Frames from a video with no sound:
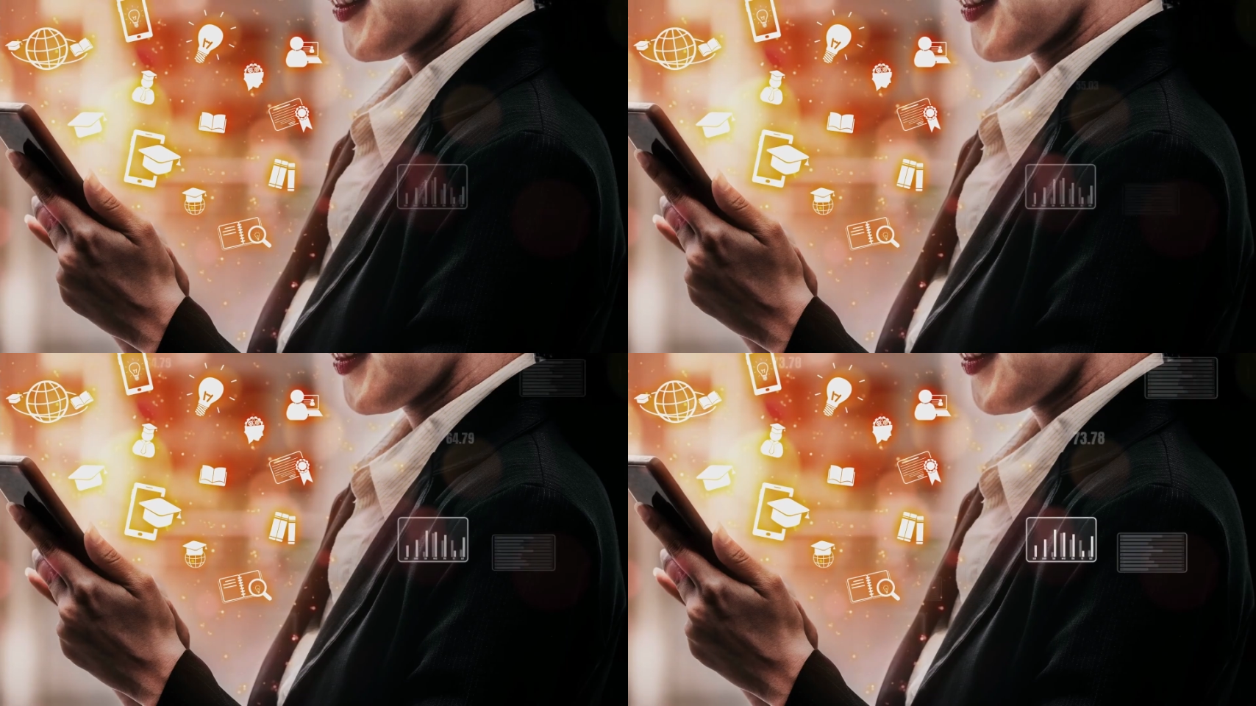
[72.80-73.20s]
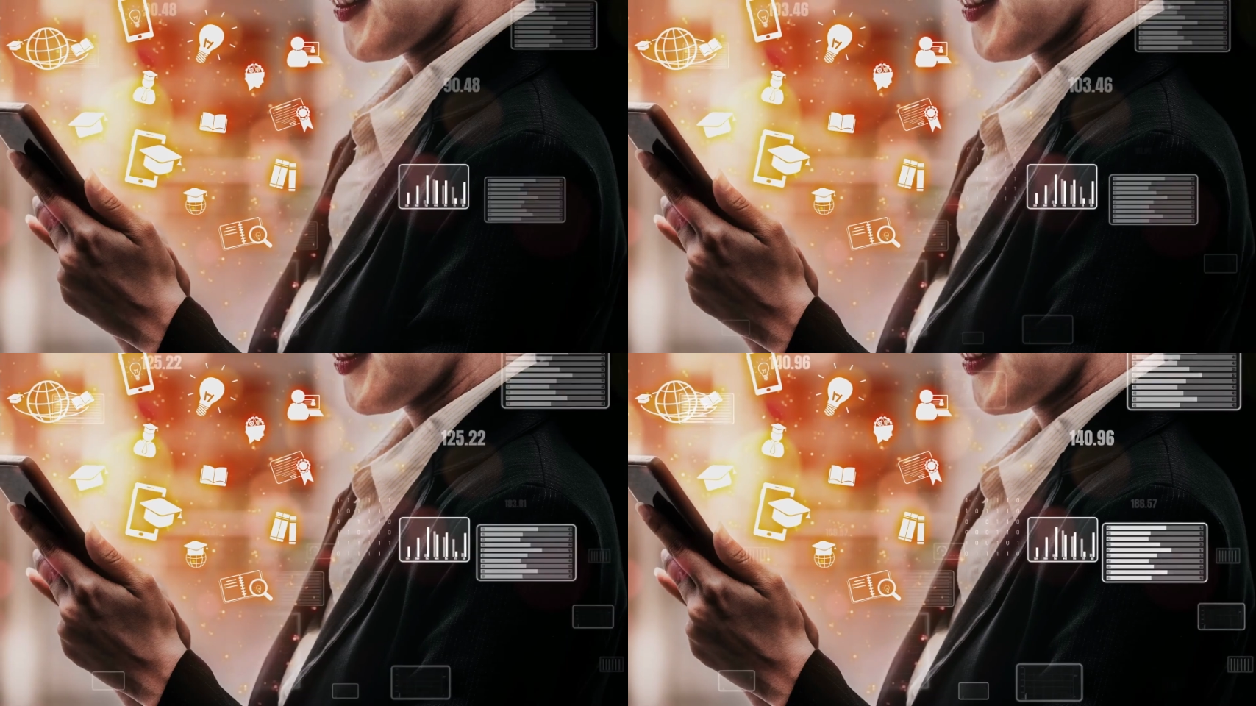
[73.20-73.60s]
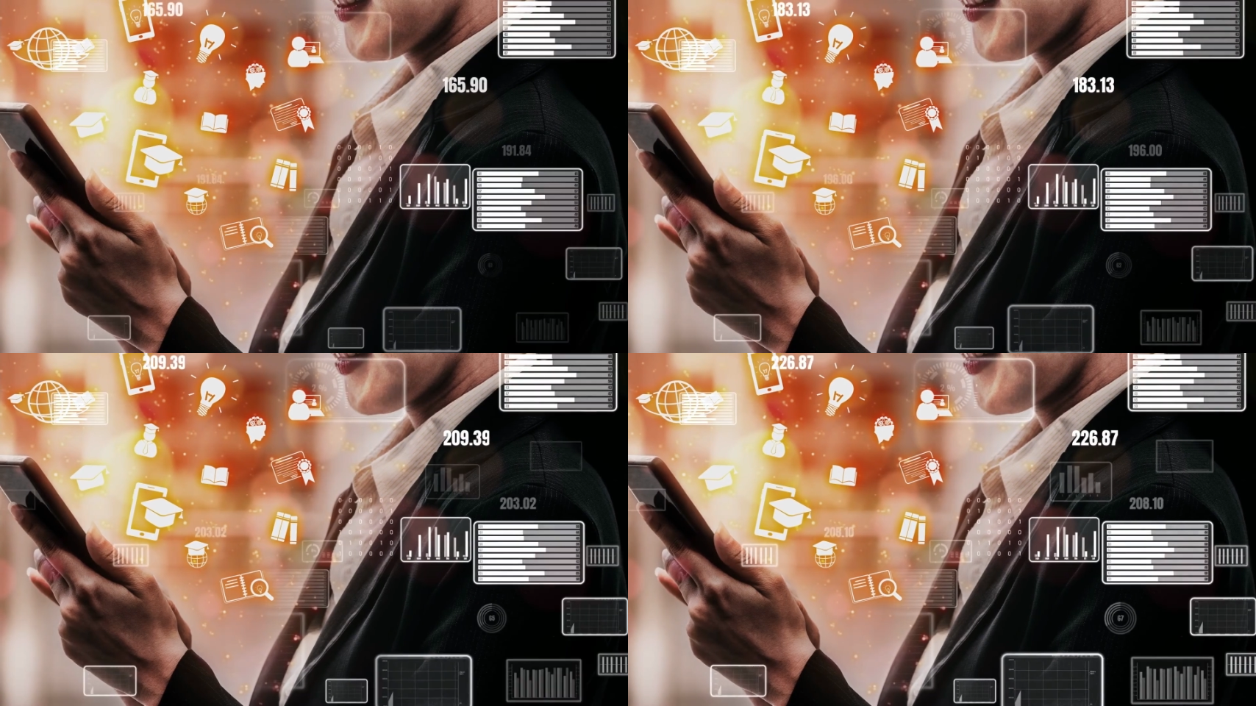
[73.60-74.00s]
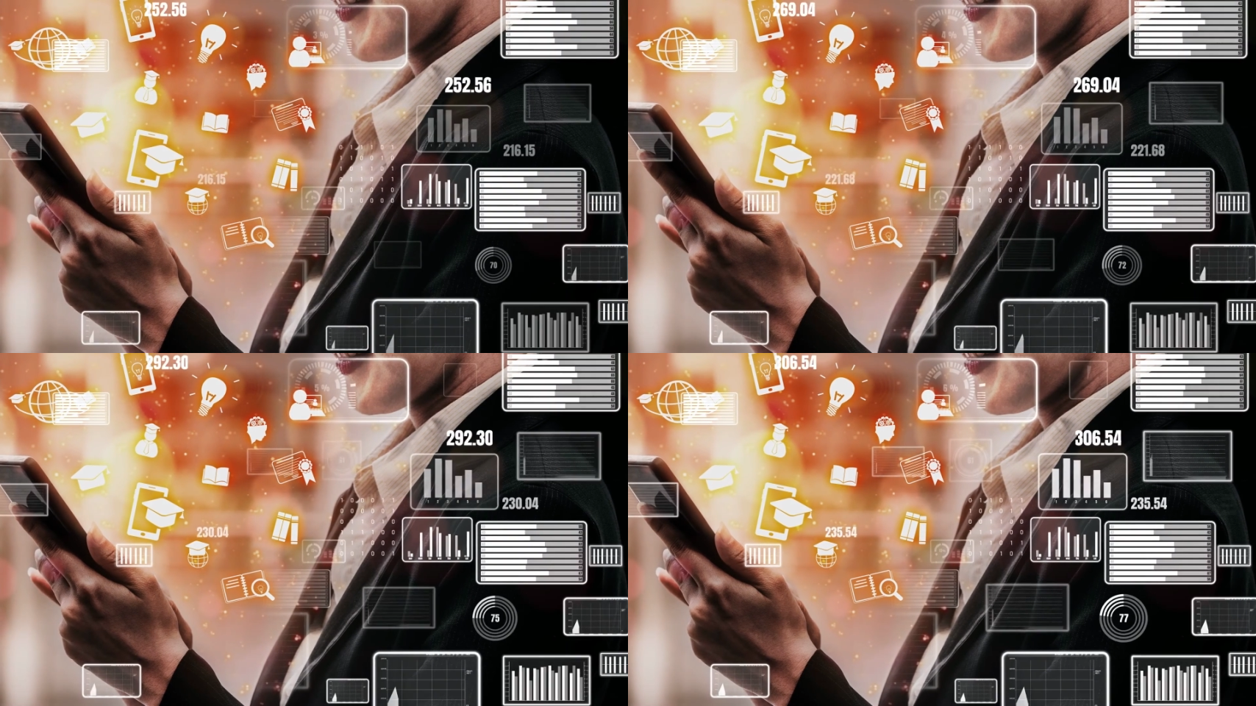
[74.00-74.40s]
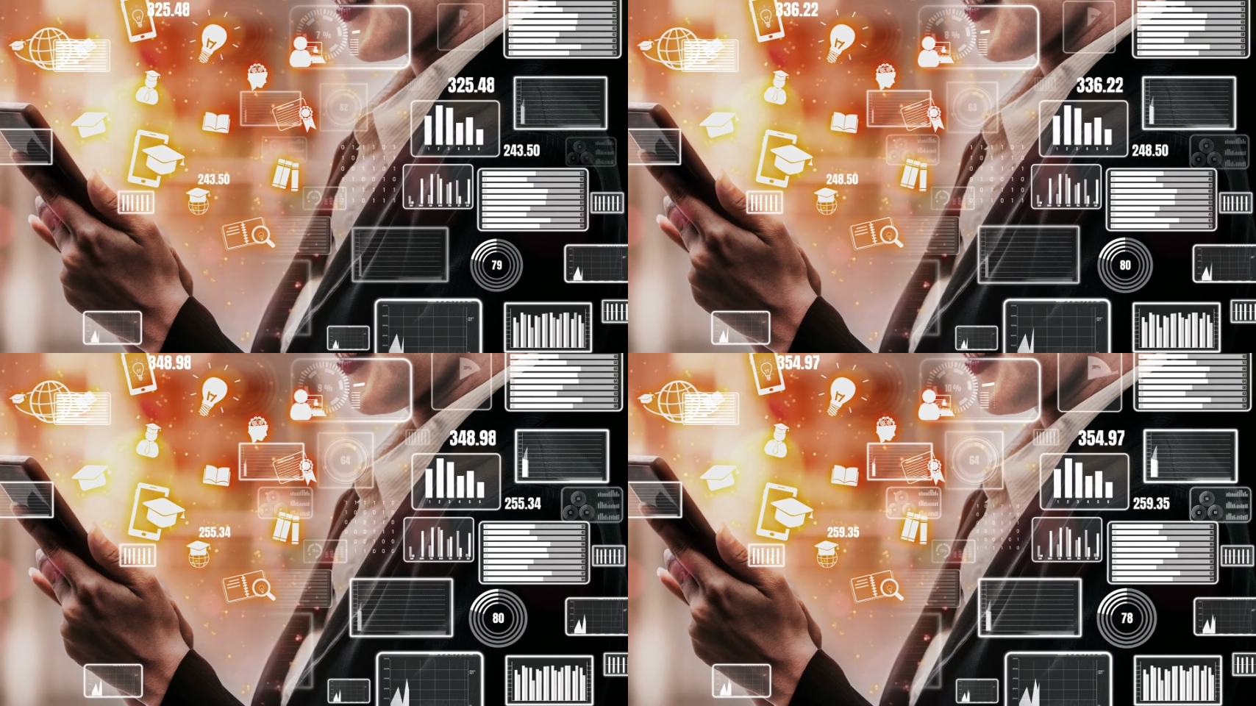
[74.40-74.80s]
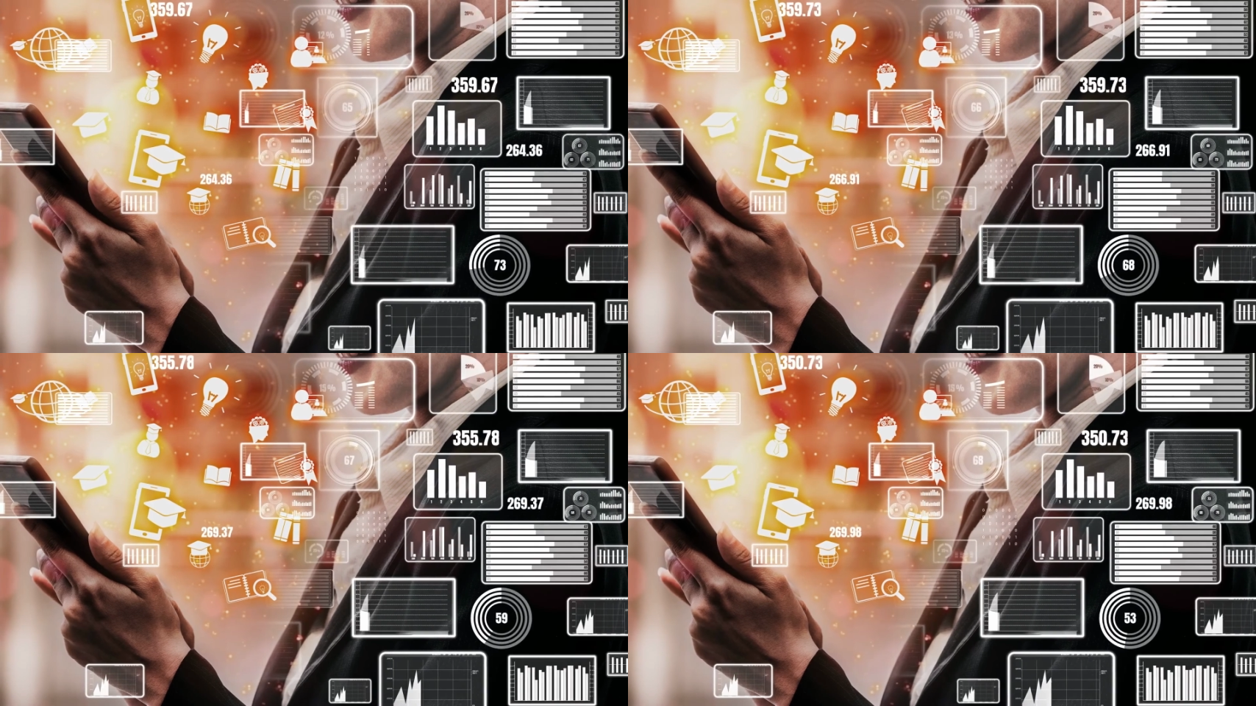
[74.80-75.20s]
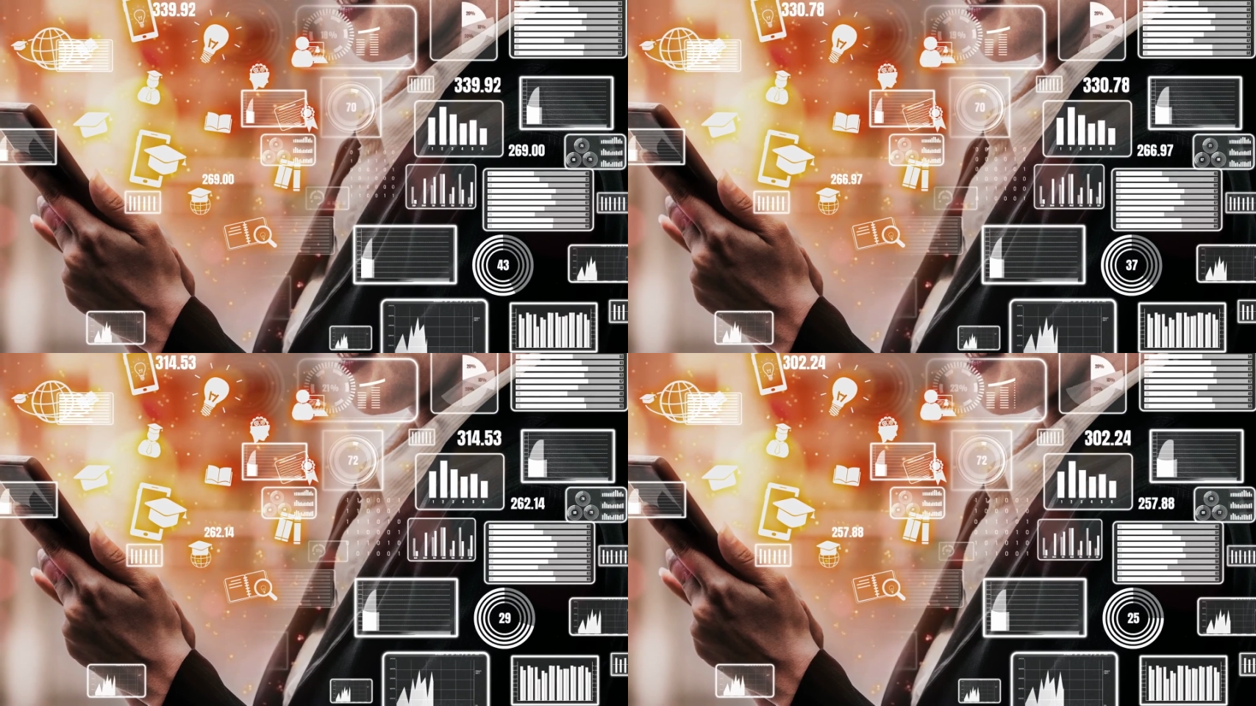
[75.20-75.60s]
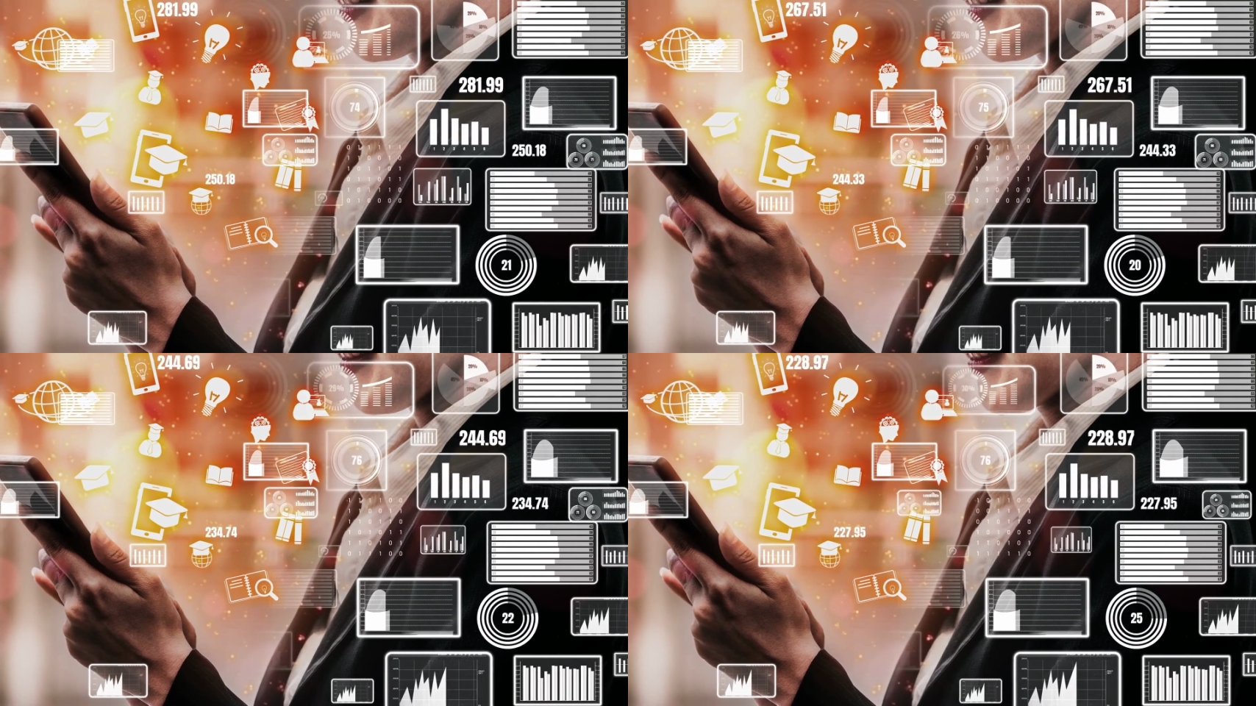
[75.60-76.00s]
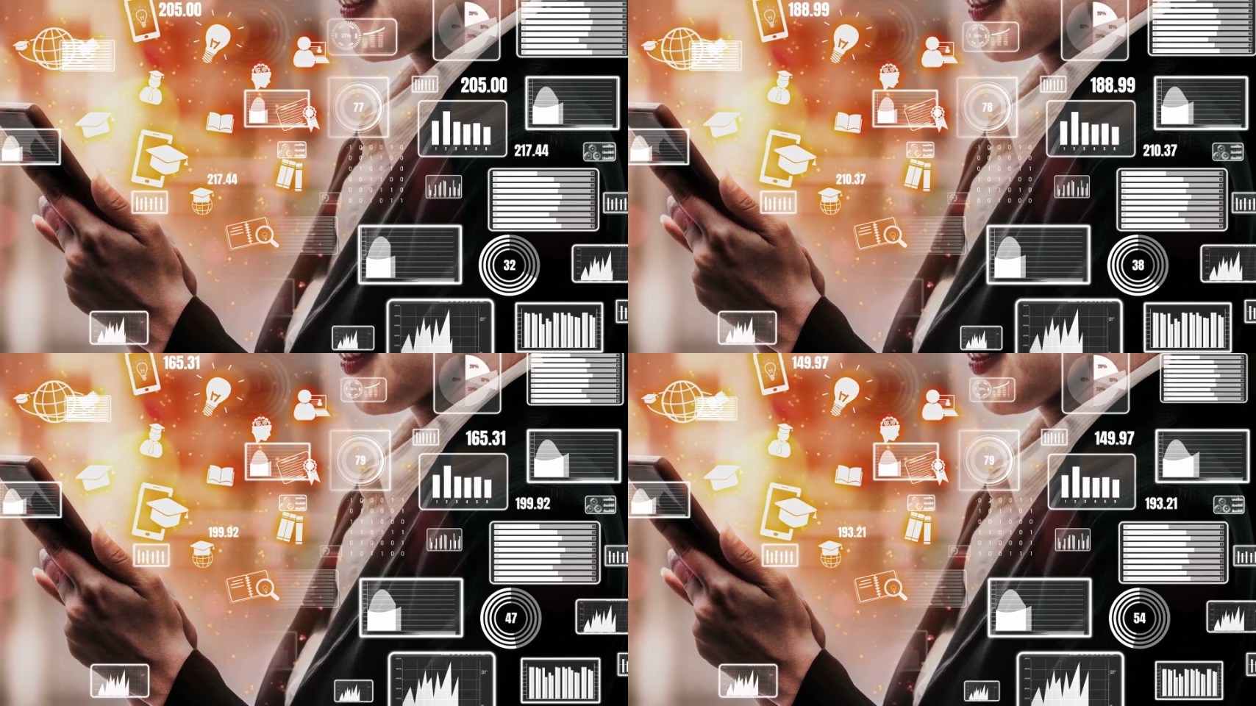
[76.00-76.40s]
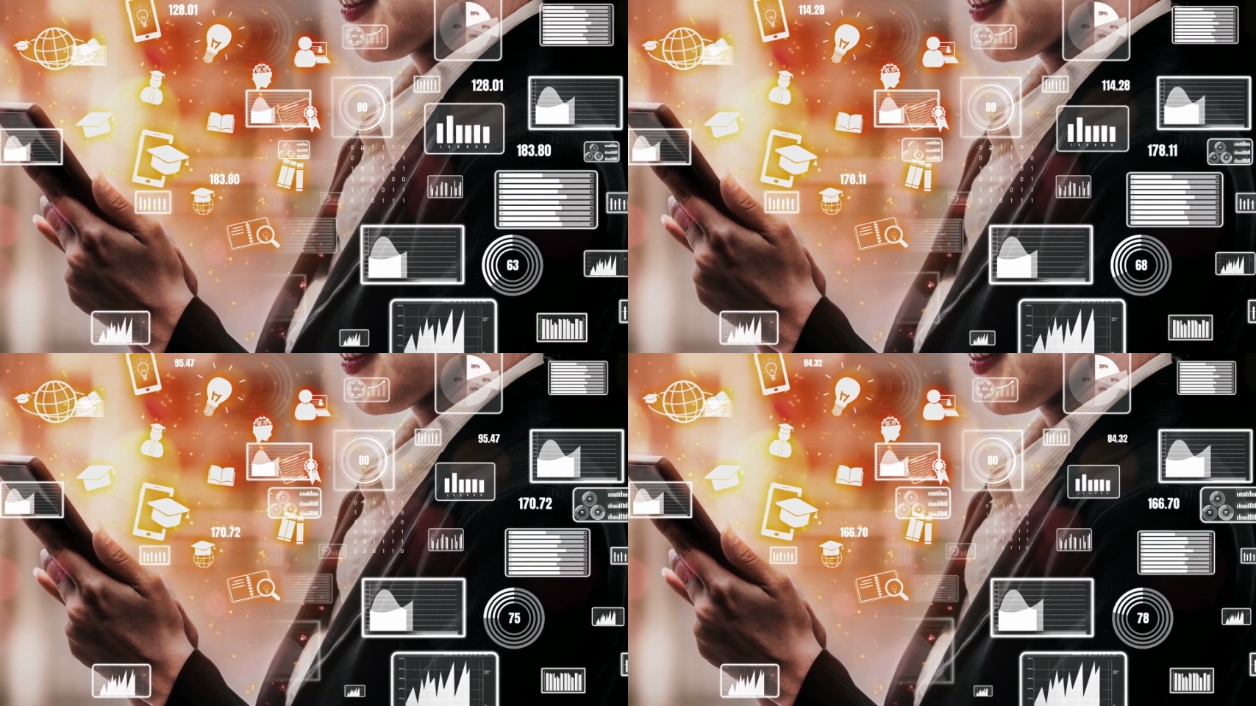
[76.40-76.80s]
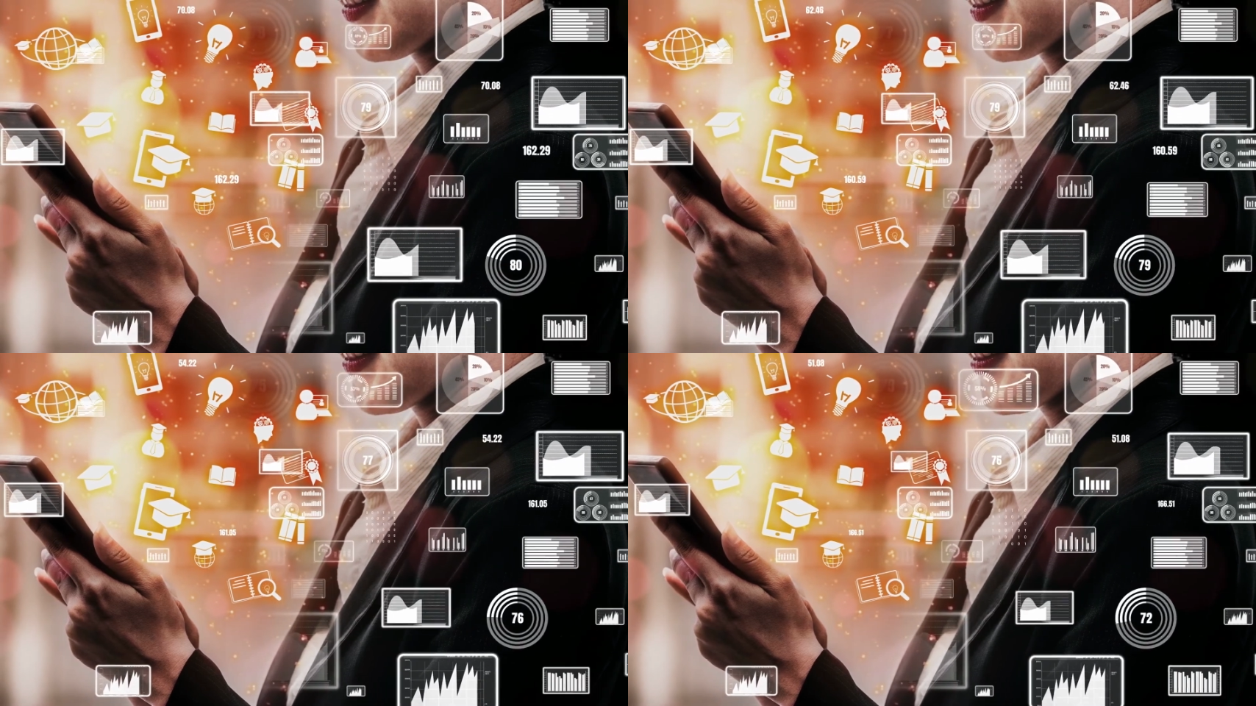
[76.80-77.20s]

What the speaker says: No face is visible, so there are no lips to read.